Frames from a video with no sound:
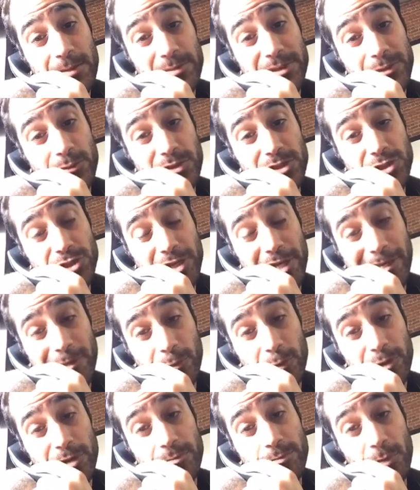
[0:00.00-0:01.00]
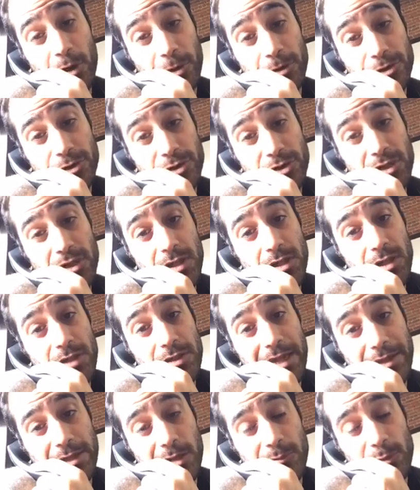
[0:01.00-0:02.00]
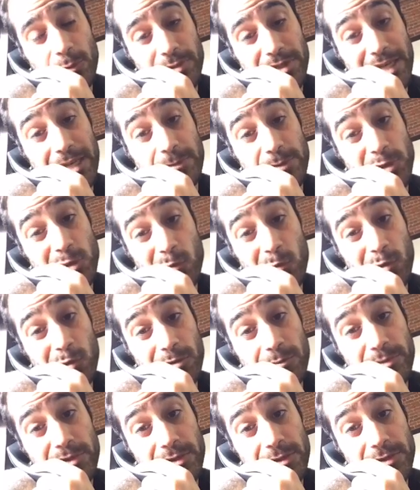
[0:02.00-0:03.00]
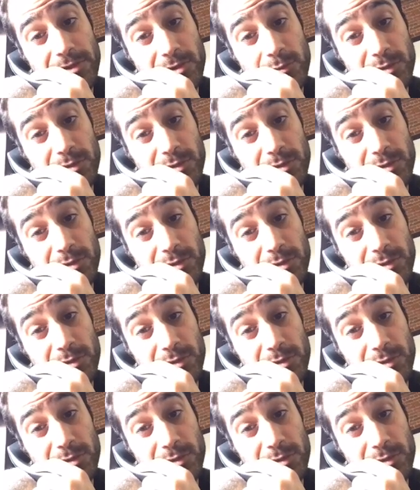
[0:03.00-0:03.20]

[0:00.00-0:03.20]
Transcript: Between January and March, that number became 200 million.